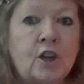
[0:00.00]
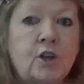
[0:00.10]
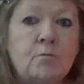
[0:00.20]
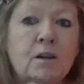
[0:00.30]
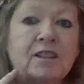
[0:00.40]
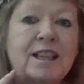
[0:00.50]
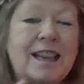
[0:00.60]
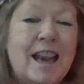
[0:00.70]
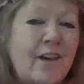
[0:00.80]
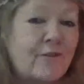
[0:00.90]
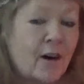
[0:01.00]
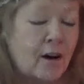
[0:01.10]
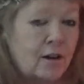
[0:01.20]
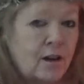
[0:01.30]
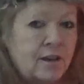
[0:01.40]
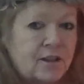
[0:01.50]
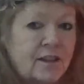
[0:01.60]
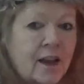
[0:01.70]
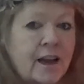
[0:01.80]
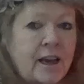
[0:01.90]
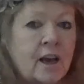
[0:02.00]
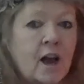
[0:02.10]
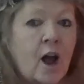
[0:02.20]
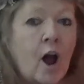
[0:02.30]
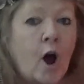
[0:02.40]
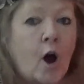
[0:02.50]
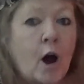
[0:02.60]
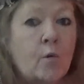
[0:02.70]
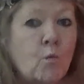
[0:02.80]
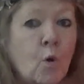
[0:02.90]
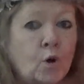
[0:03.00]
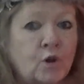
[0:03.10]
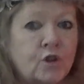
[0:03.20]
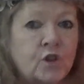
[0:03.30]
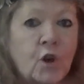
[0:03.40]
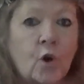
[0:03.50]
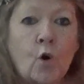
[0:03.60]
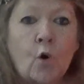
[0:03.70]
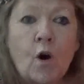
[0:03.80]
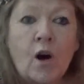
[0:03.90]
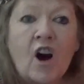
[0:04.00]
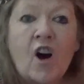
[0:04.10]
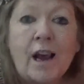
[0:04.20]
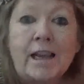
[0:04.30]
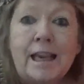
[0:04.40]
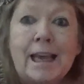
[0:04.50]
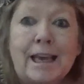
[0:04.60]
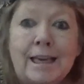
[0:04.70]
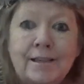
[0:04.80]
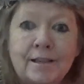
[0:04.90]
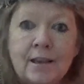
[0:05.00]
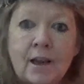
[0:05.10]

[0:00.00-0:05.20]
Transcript: You must never say, I want or I need.